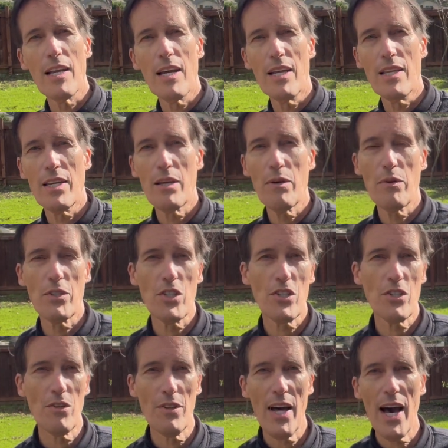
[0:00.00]
and then he would just
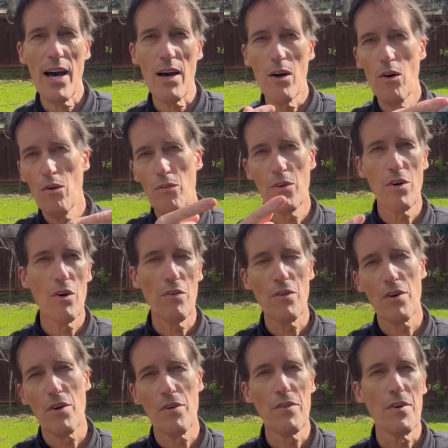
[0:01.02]
do that over and over
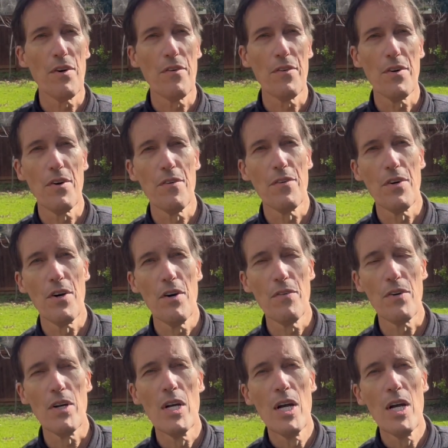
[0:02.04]
and over and over and over and over.